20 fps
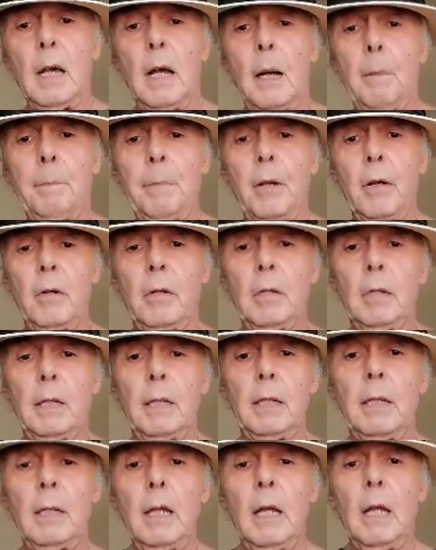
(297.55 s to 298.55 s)

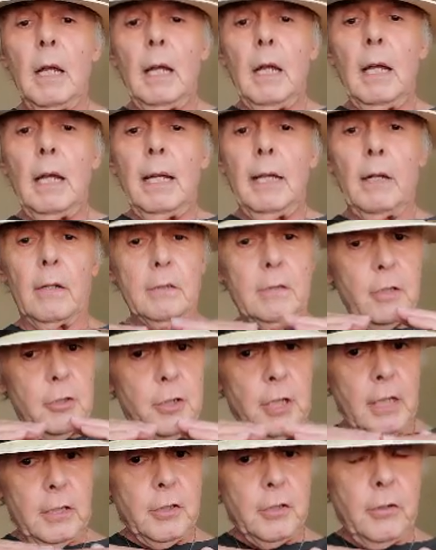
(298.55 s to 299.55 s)
apparently, here's a
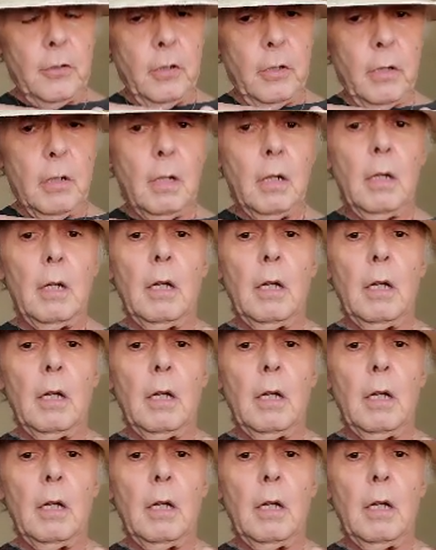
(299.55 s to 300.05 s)
gesture,